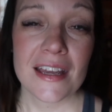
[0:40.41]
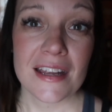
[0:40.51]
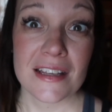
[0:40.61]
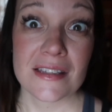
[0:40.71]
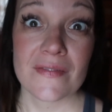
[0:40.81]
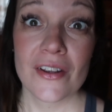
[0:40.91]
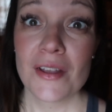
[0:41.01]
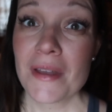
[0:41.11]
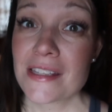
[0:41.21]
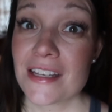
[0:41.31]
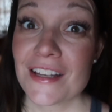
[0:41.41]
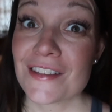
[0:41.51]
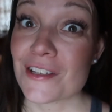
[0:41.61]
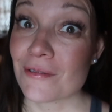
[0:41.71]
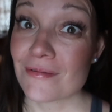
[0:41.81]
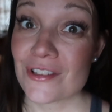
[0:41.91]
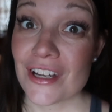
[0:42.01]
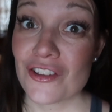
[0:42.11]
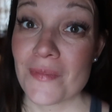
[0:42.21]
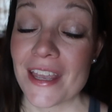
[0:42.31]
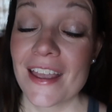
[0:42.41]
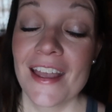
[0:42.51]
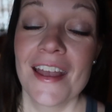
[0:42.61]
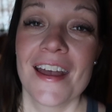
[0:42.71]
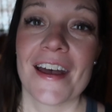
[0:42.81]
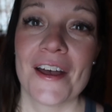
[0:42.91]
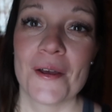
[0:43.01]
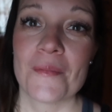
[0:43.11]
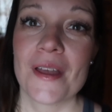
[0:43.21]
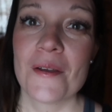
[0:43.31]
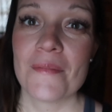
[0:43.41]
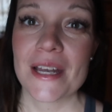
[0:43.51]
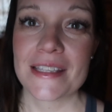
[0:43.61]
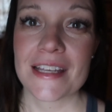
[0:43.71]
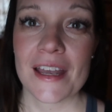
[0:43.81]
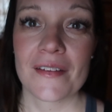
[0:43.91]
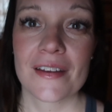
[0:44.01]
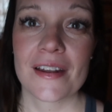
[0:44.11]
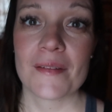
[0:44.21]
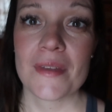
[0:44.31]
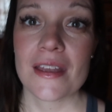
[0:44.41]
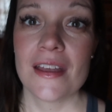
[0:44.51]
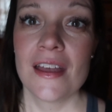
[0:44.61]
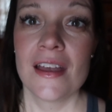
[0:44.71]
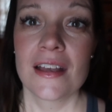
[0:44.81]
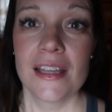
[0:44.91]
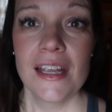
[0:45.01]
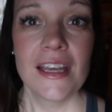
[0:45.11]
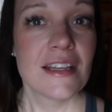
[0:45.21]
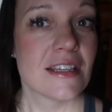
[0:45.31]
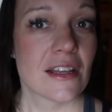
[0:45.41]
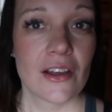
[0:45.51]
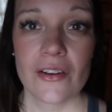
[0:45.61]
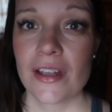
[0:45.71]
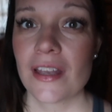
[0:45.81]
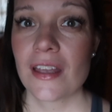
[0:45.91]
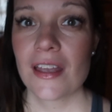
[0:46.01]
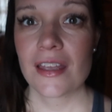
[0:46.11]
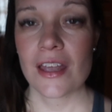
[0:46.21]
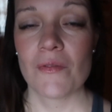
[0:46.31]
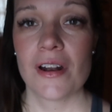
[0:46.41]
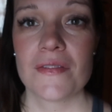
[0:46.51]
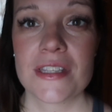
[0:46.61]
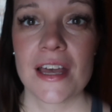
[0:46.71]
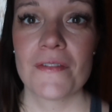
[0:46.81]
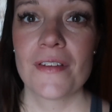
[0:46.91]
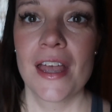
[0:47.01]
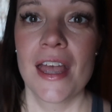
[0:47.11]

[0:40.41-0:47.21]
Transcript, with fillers: It is very messy, don't judge me, um, but I'm gonna be cleaning, decluttering, getting rid of stuff,